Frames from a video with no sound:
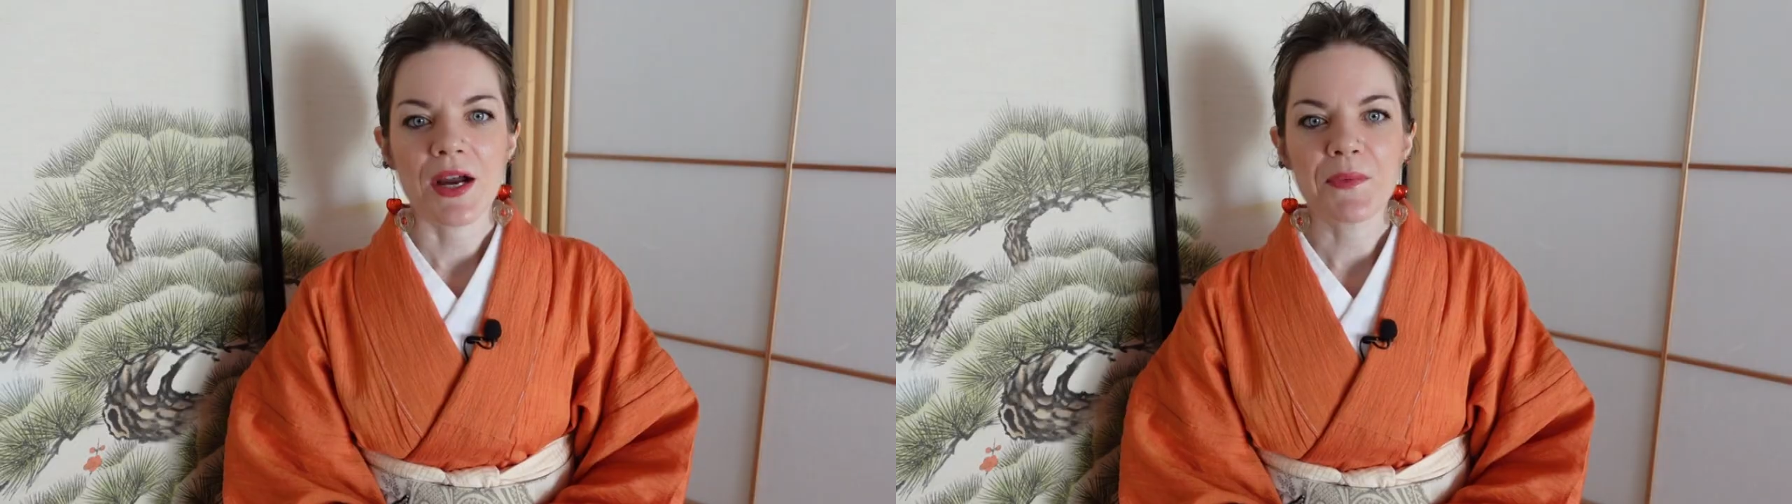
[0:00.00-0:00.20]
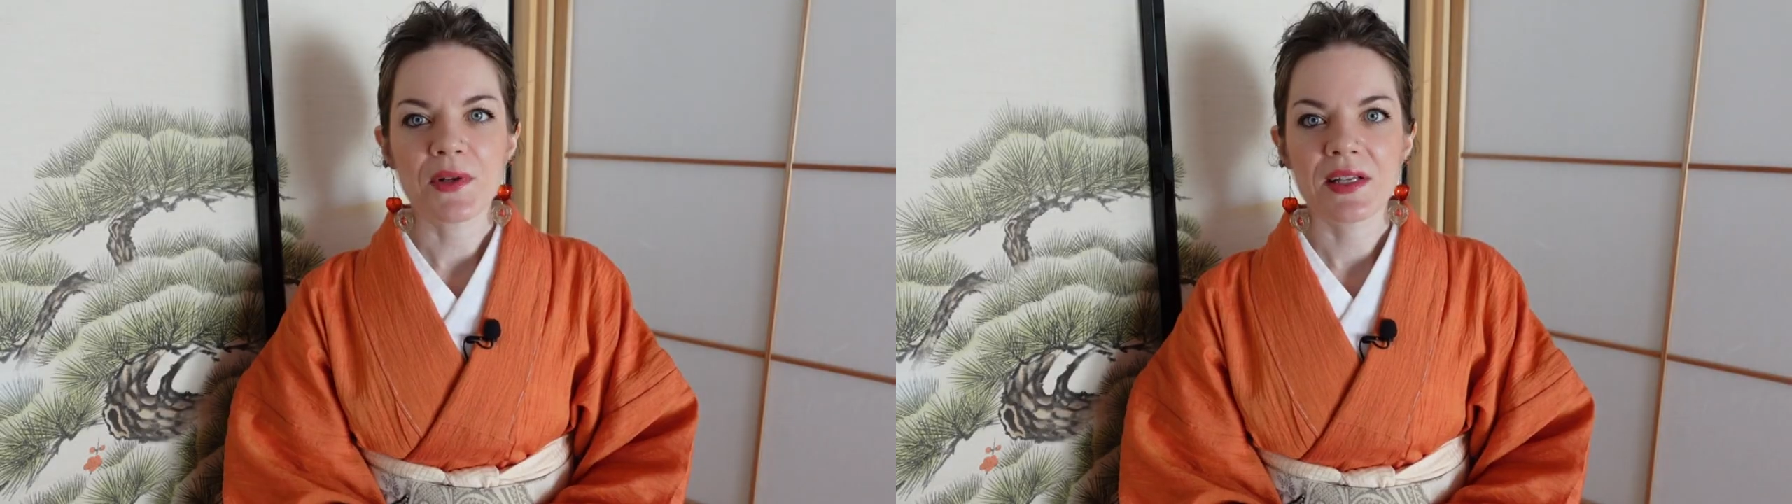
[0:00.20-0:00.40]

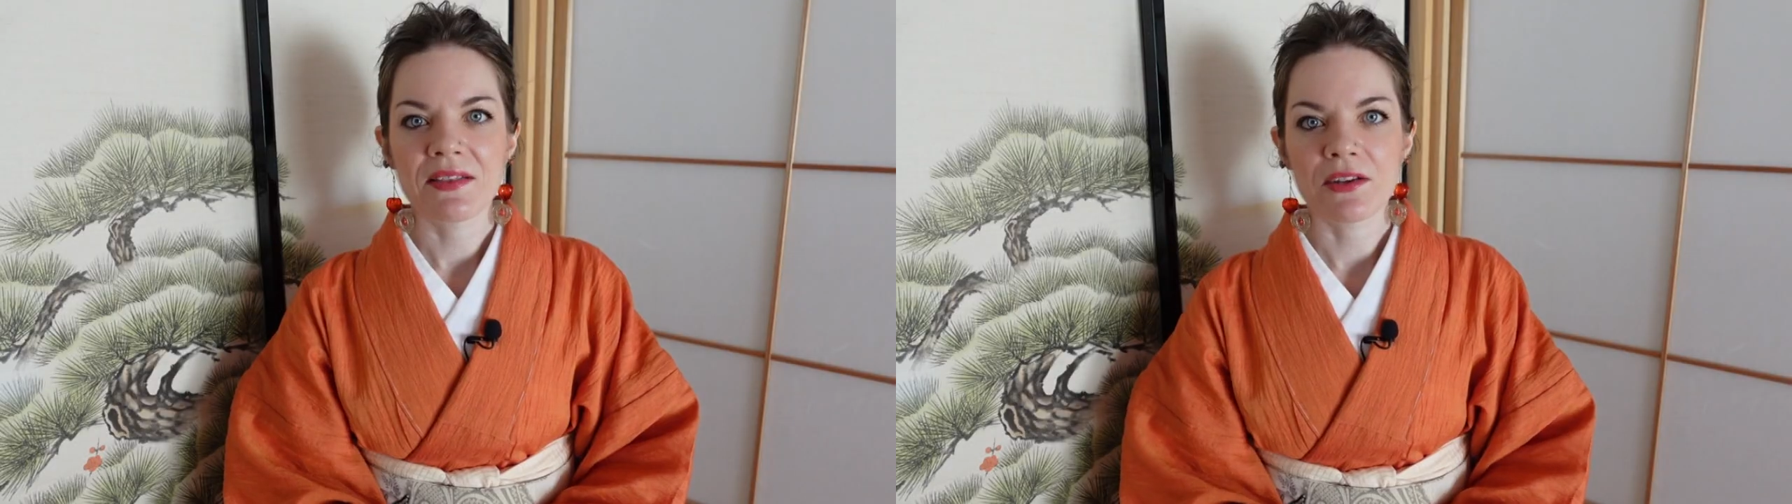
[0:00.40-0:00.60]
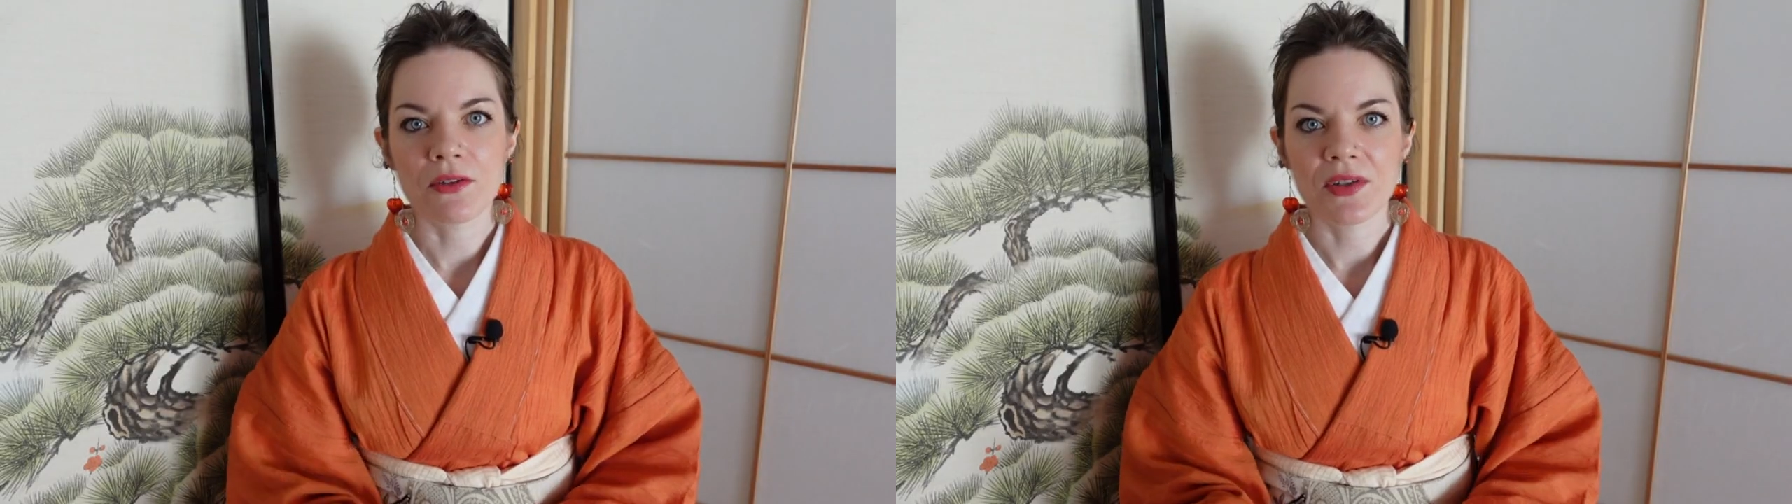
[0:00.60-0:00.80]
I will link
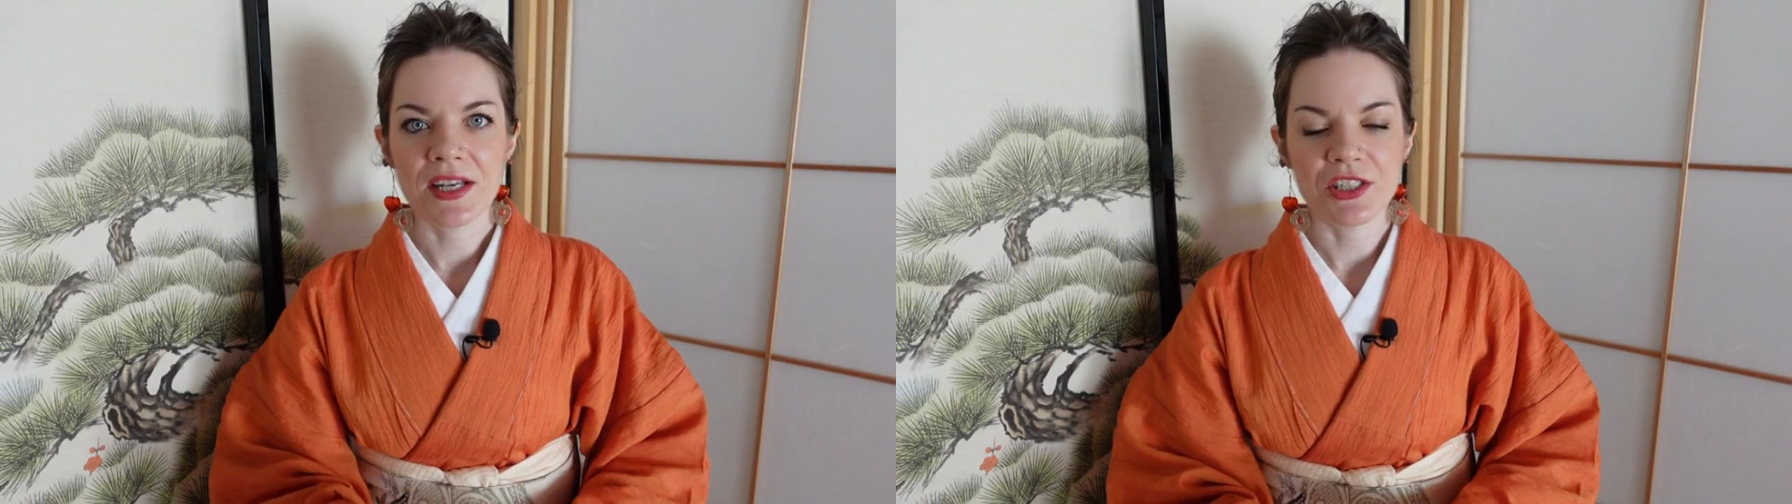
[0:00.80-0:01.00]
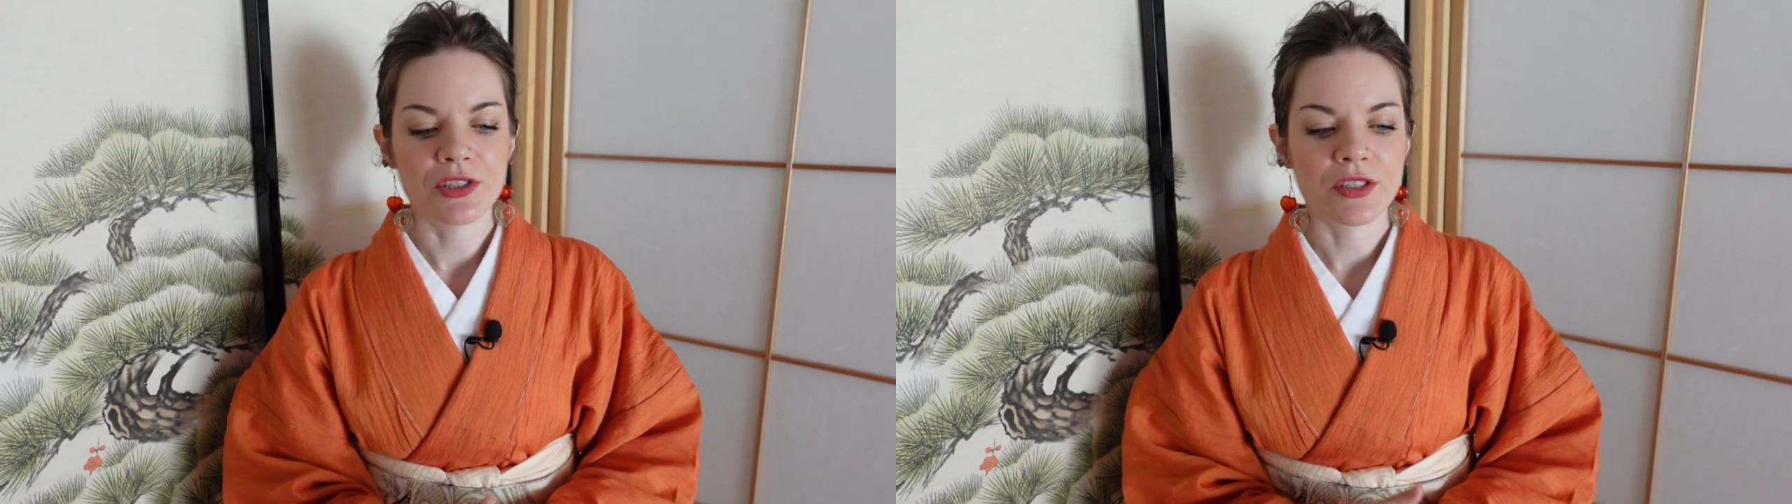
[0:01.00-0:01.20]
their
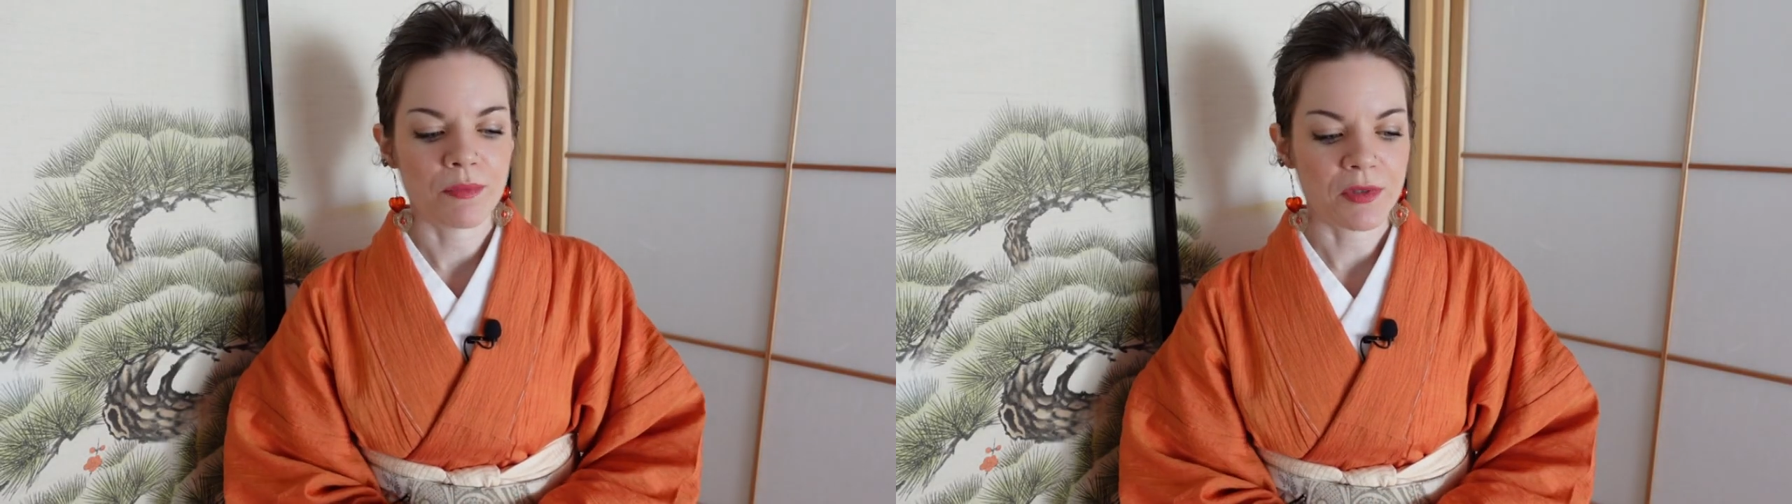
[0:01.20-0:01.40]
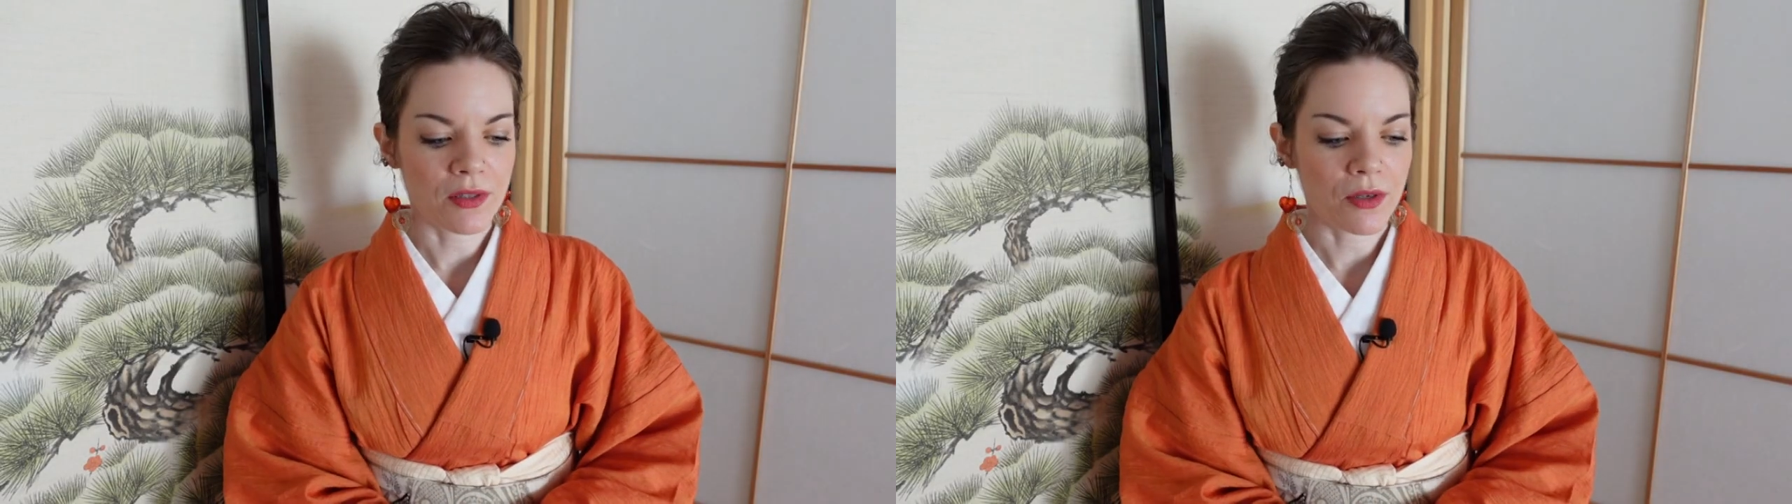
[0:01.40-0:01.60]
location down
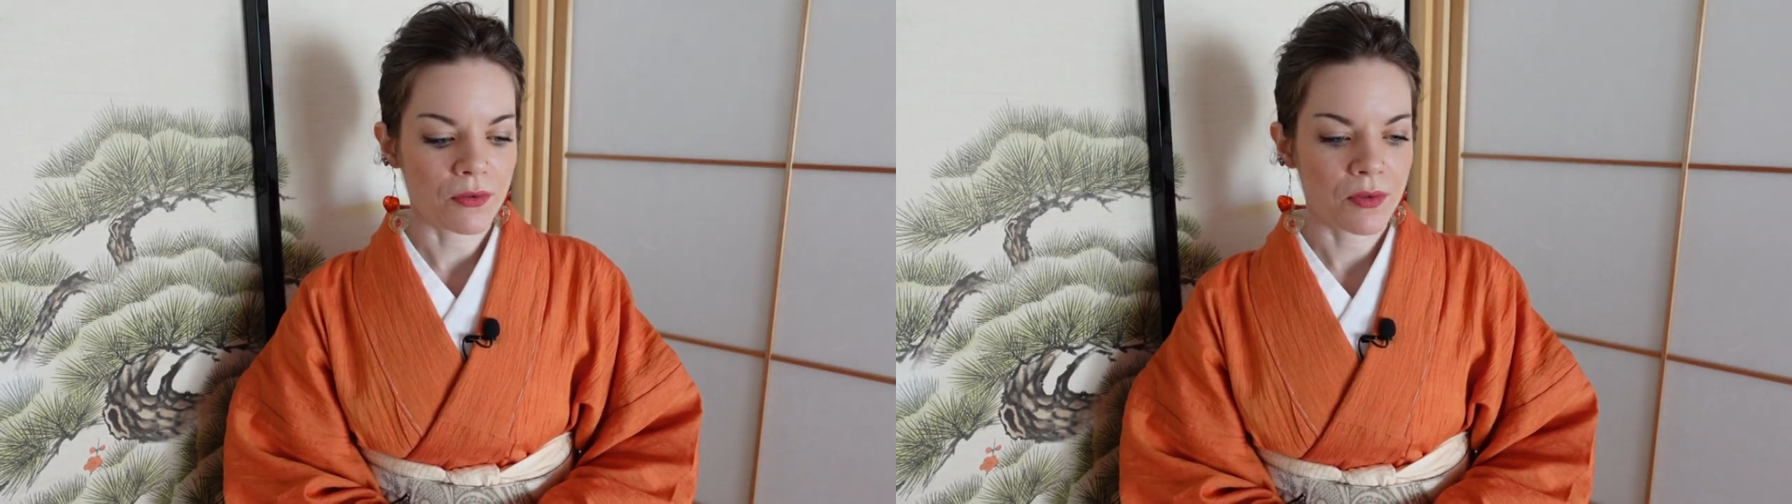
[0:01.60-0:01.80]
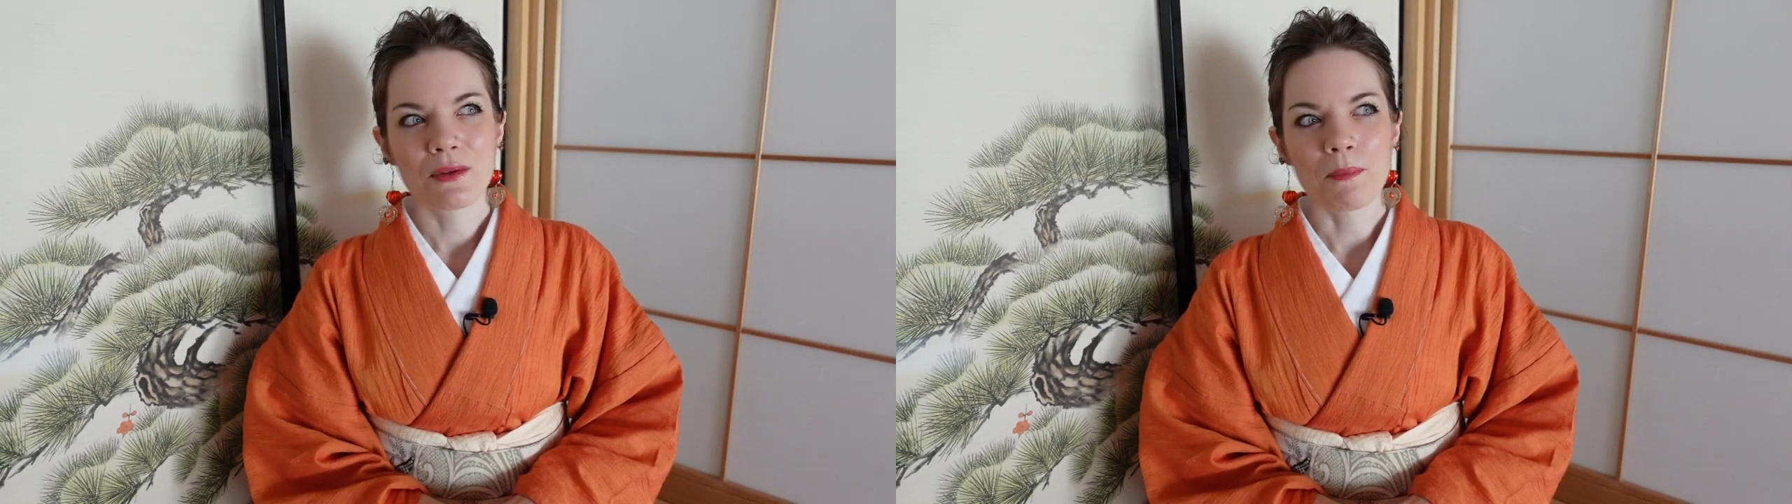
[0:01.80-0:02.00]
below.